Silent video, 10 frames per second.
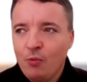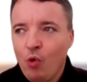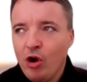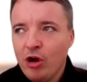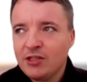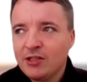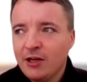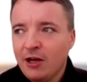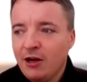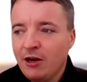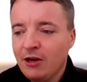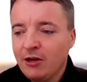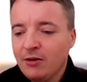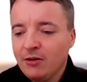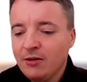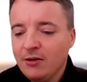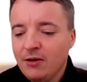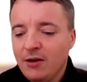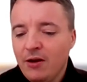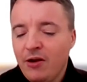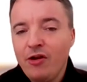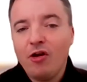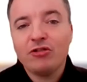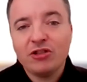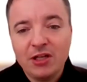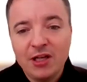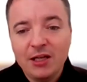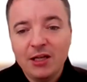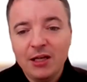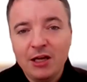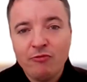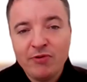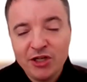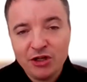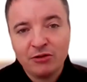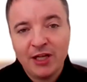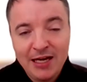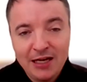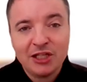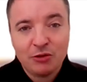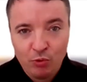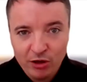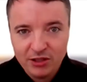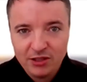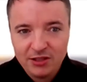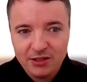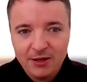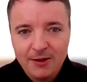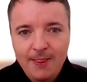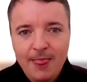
words that are not original English words,